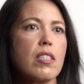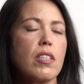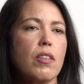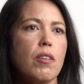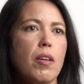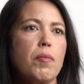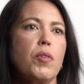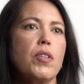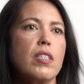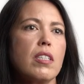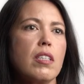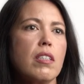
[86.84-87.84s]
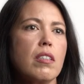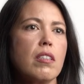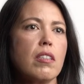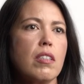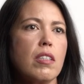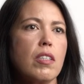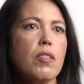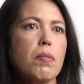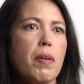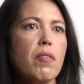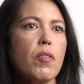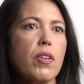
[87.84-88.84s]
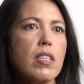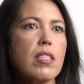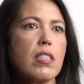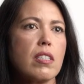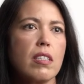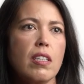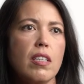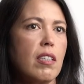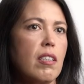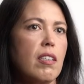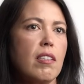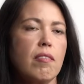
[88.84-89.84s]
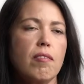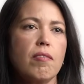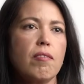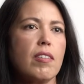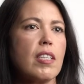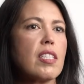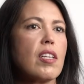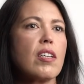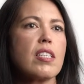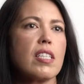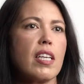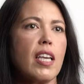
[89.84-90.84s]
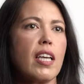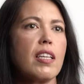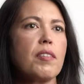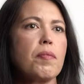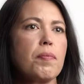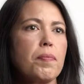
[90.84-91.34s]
So I'm going to use my voice as long as I can.